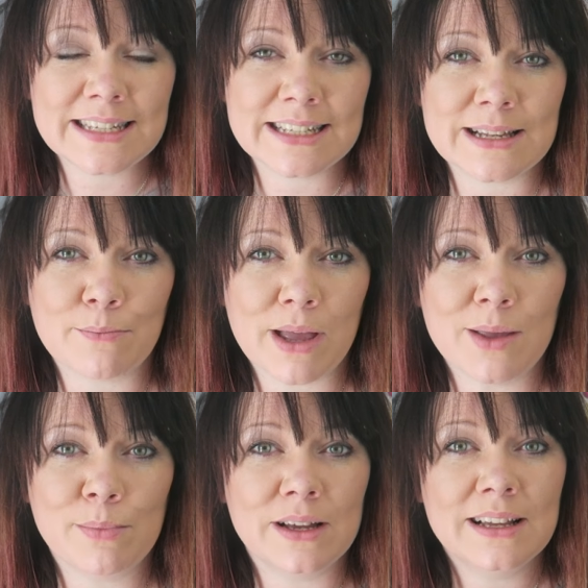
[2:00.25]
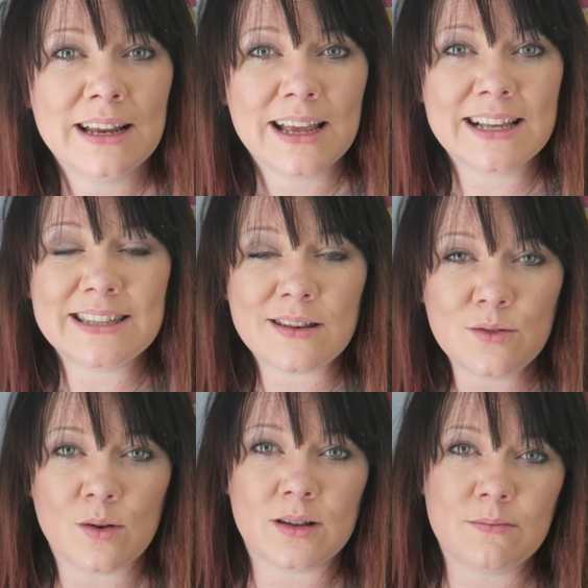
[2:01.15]
exam paper is they're
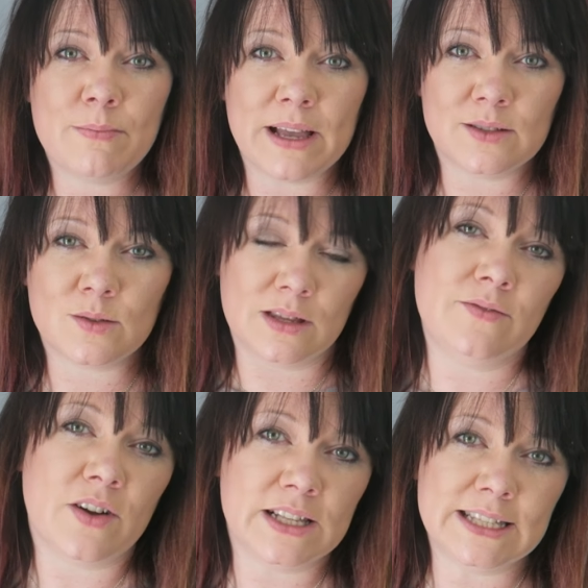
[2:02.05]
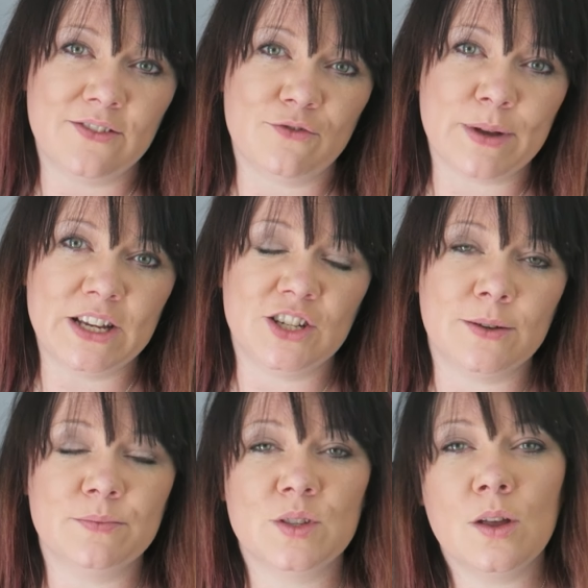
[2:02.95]
not going to be based on the advanced
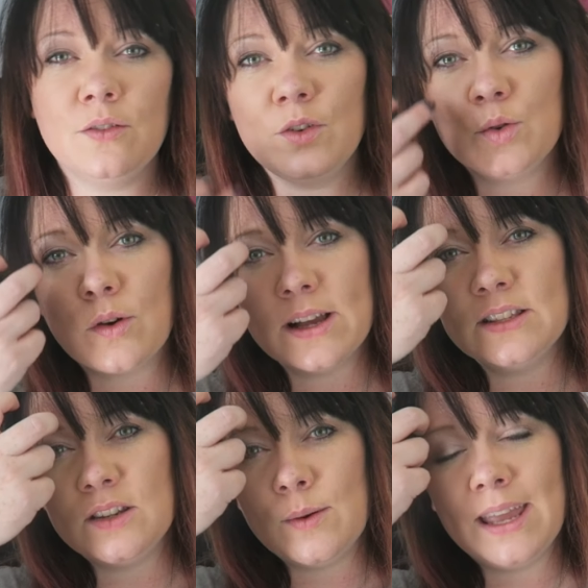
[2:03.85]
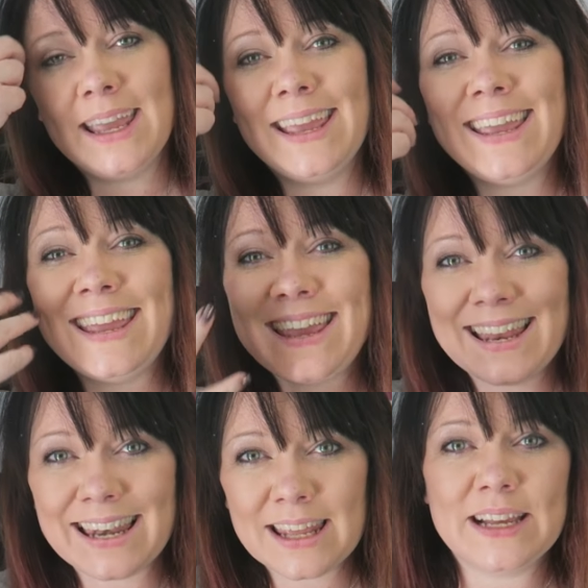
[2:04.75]
information. So if you try and do it
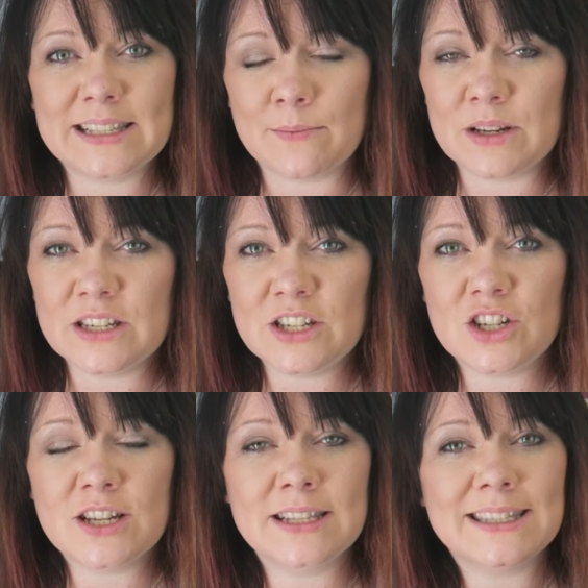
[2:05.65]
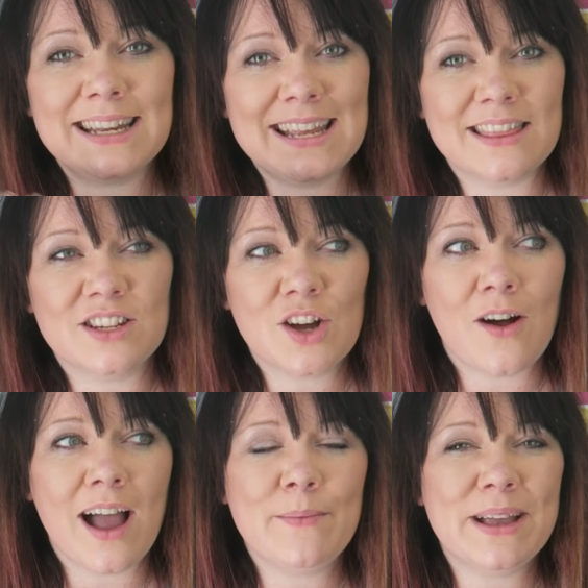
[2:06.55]
in exam conditions, in the
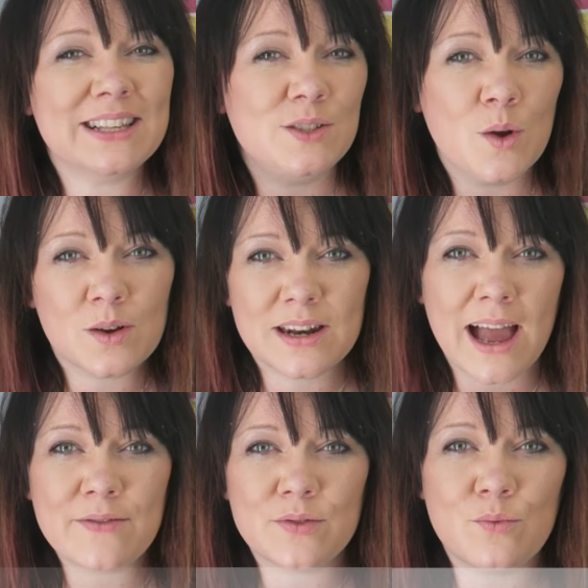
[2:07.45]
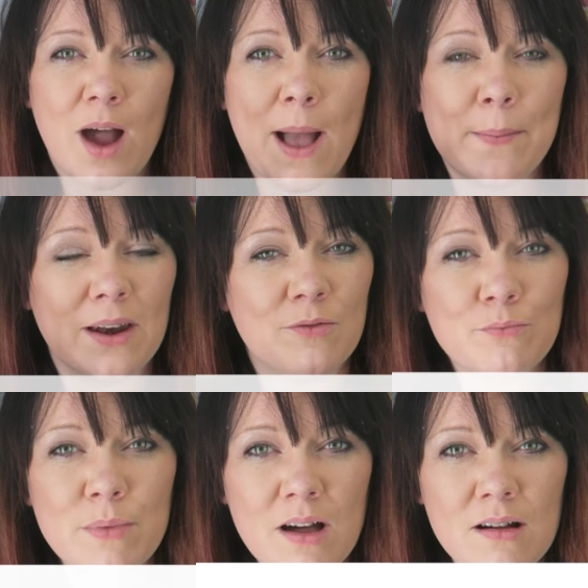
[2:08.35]
time, it's not going to have the right amount of
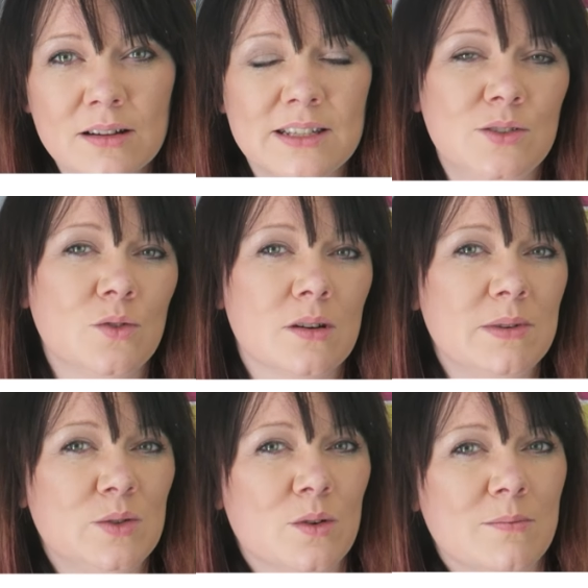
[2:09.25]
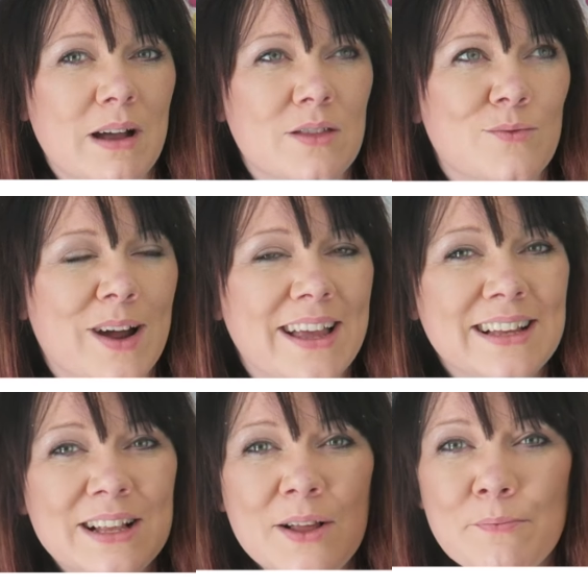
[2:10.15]
marks, it's not going to be talking about the right
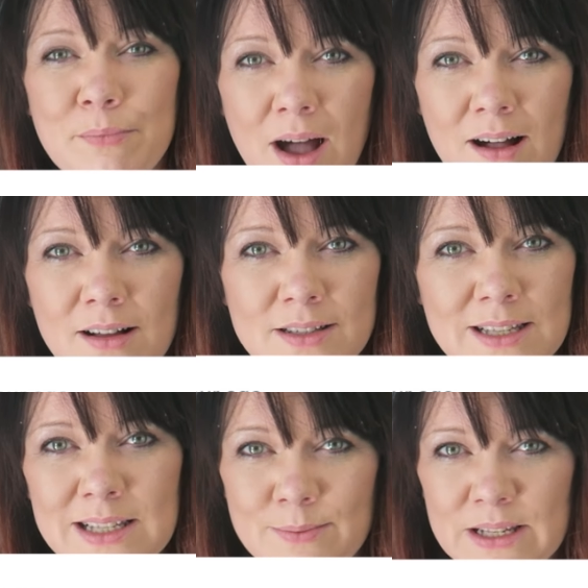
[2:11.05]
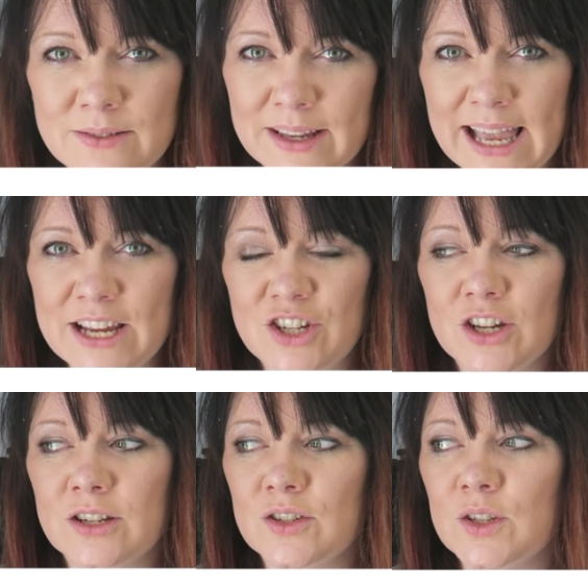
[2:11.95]
parts and
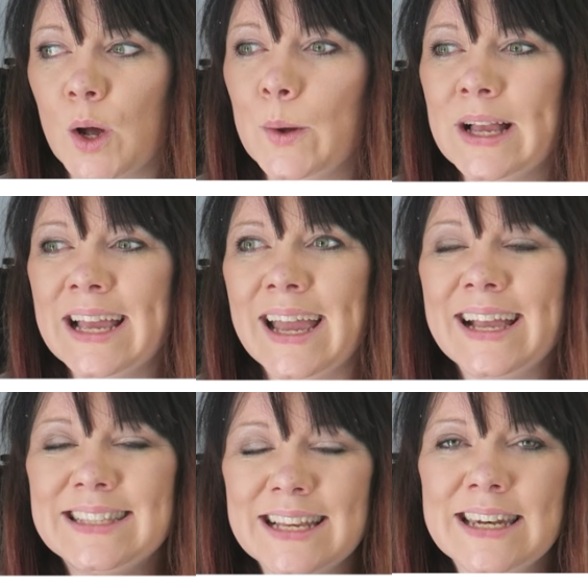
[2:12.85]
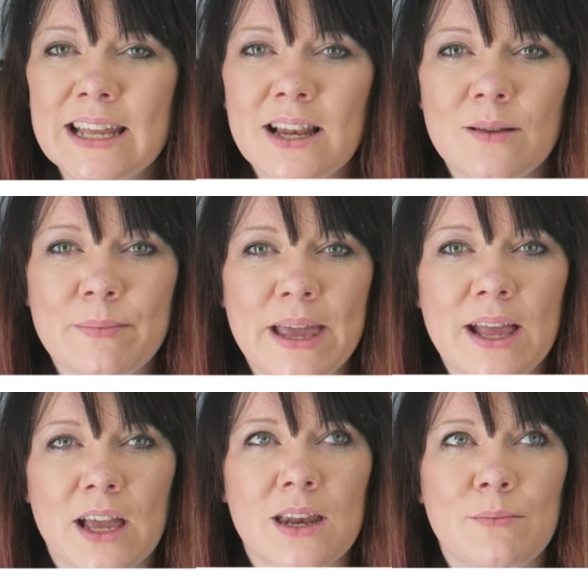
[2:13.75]
specification, so it's a little
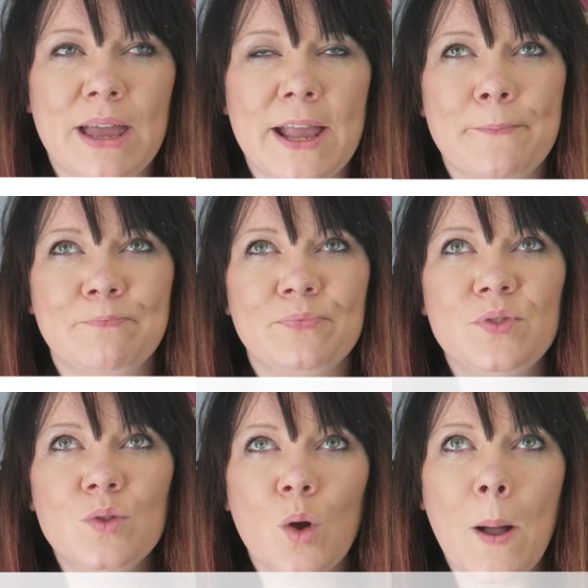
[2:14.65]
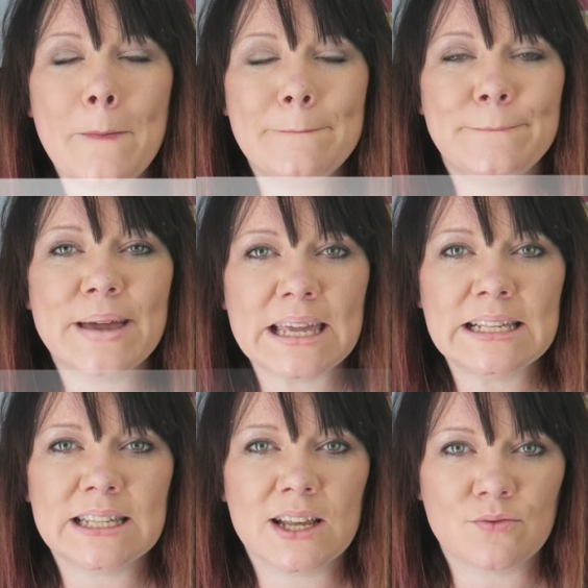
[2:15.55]
bit going to be not
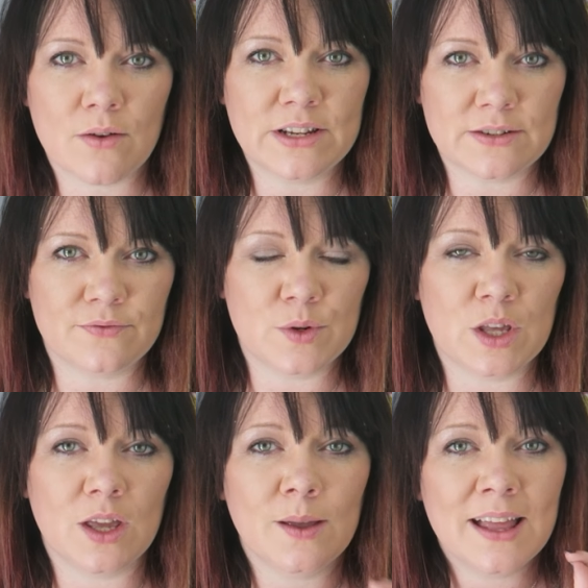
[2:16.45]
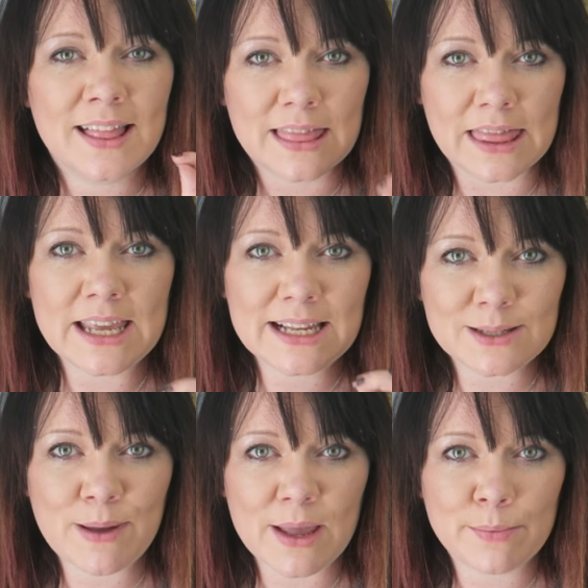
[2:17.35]
amazing revision for you.
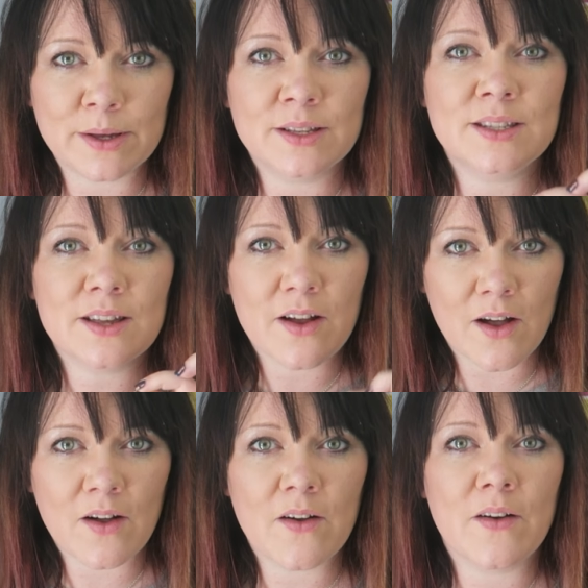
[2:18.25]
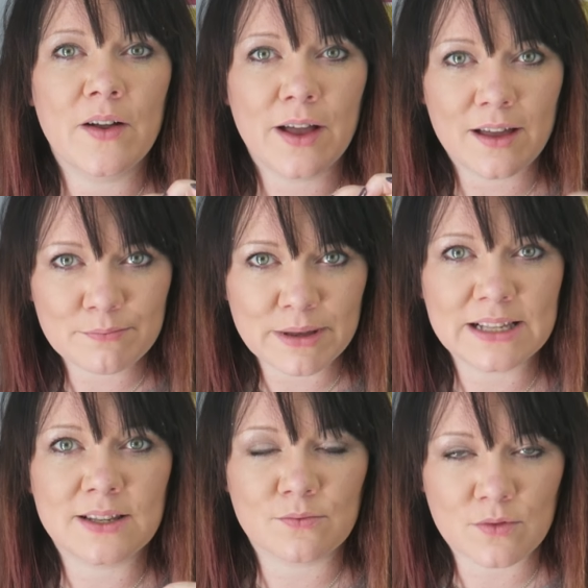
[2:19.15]
These papers are
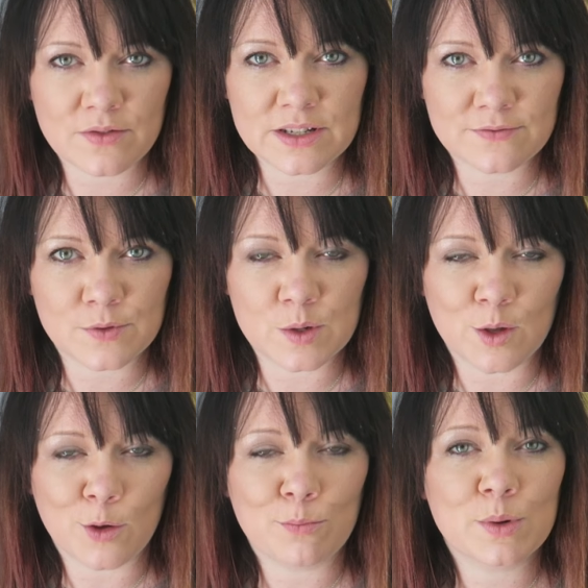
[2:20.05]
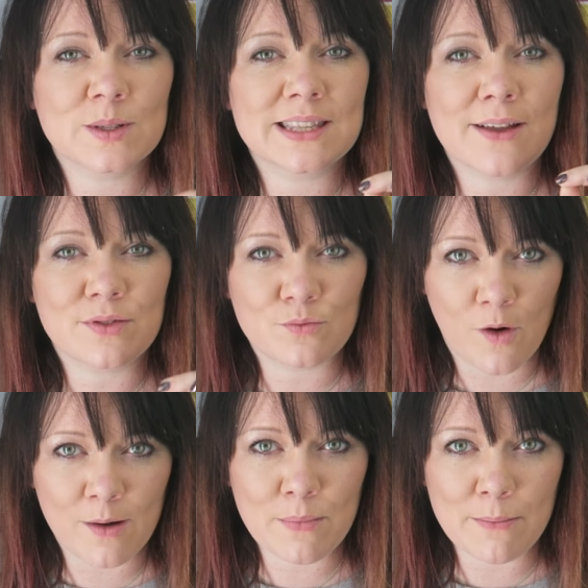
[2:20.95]
amazing revision for you because they have the
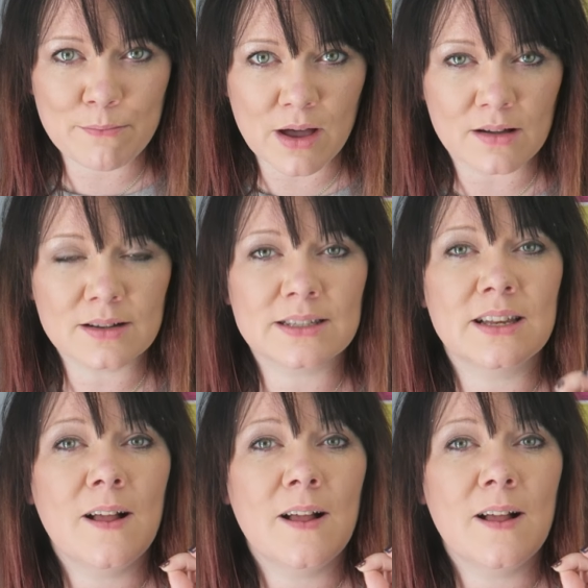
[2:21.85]
right amount of marks,